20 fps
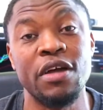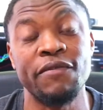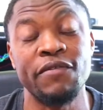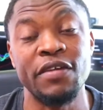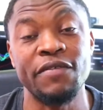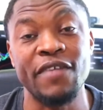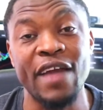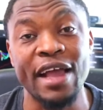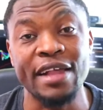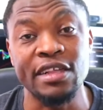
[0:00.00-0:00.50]
of
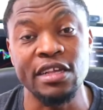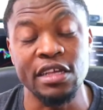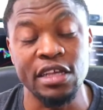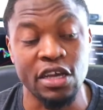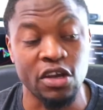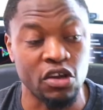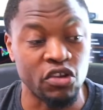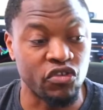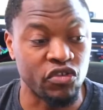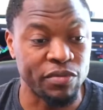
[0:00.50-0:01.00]
the vaccine in the
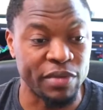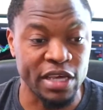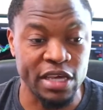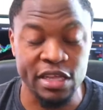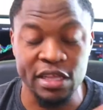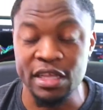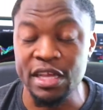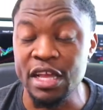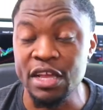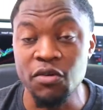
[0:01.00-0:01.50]
country
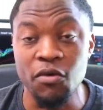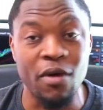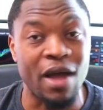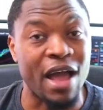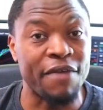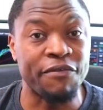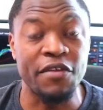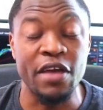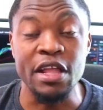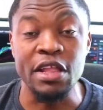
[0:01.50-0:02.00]
because they don't
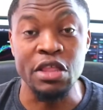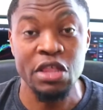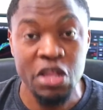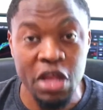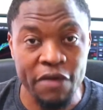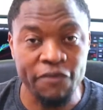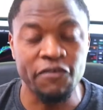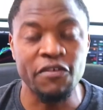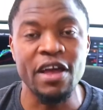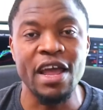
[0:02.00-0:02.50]
have
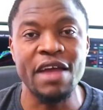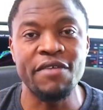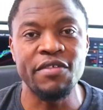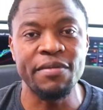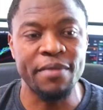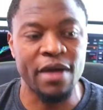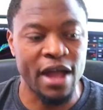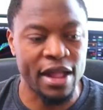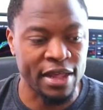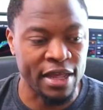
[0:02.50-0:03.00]
enough for
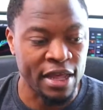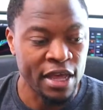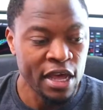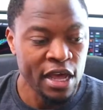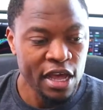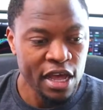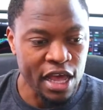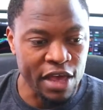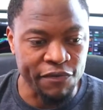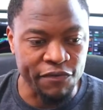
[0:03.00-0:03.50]
everybody
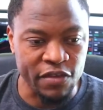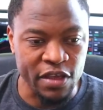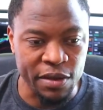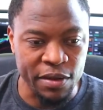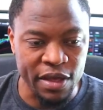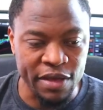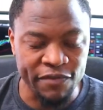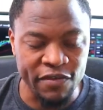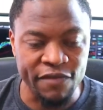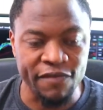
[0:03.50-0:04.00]
if
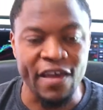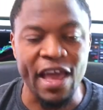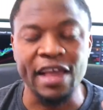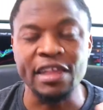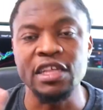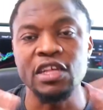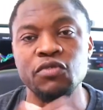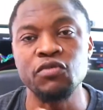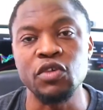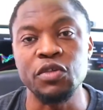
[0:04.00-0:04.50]
the if the
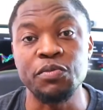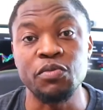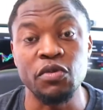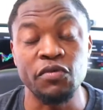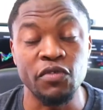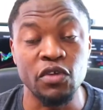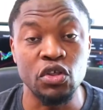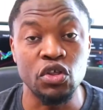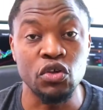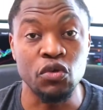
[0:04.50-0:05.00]
vaccine was
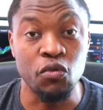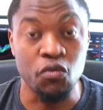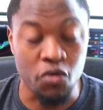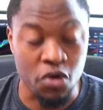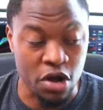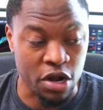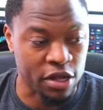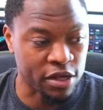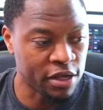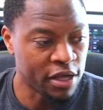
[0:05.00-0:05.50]
proven to
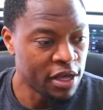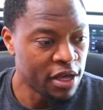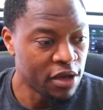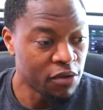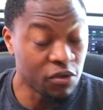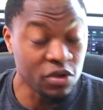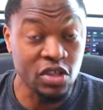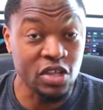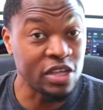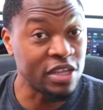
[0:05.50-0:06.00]
work,
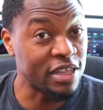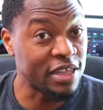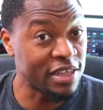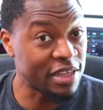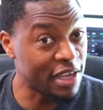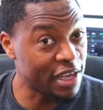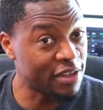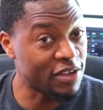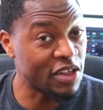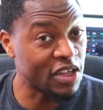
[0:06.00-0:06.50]
which is
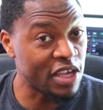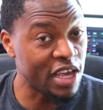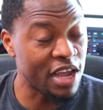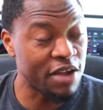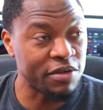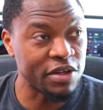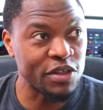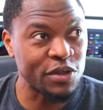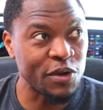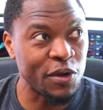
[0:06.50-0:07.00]
kind of
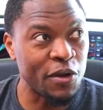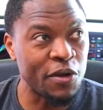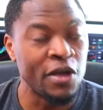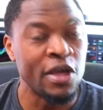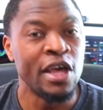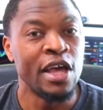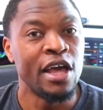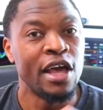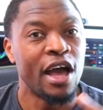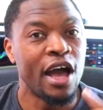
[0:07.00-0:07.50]
scary. So
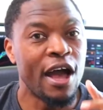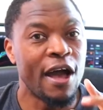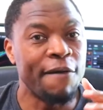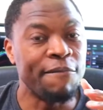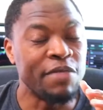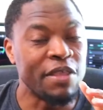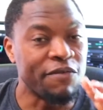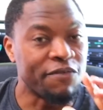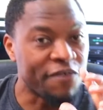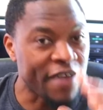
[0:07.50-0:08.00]

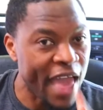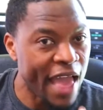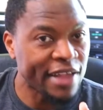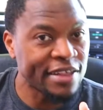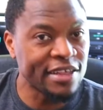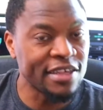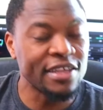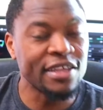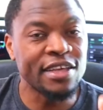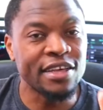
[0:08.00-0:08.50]
um, the
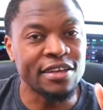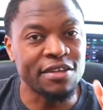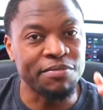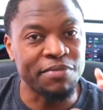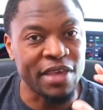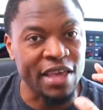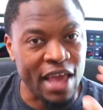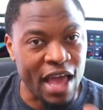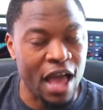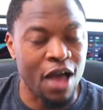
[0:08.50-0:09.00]
vaccine could
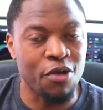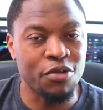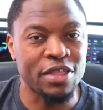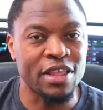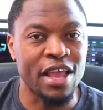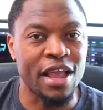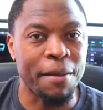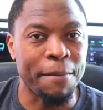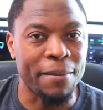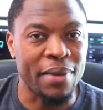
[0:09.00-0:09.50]
be out
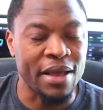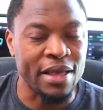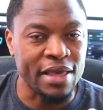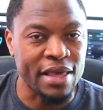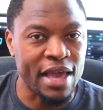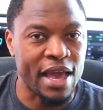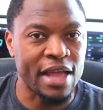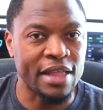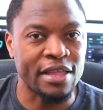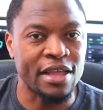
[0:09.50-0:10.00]
there, but
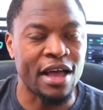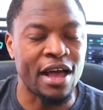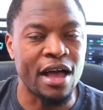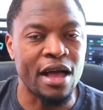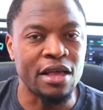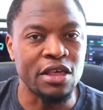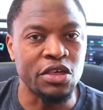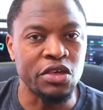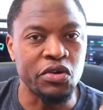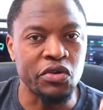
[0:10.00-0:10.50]
yet
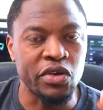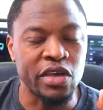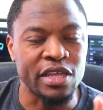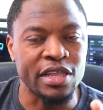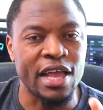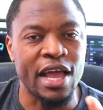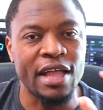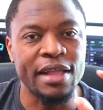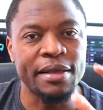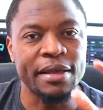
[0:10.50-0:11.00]
uh, you
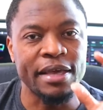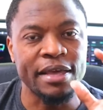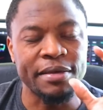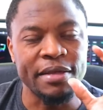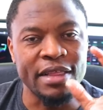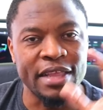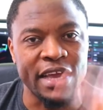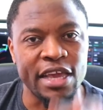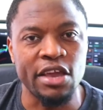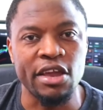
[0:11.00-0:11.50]
cannot
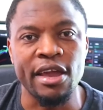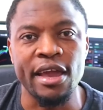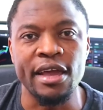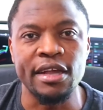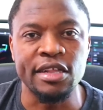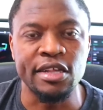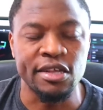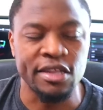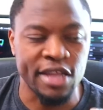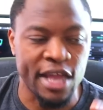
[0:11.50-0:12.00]
lay your
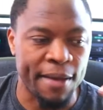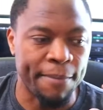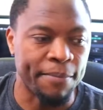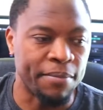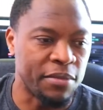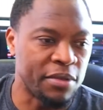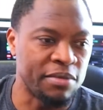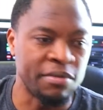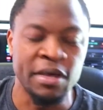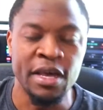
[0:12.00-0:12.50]
hands on them.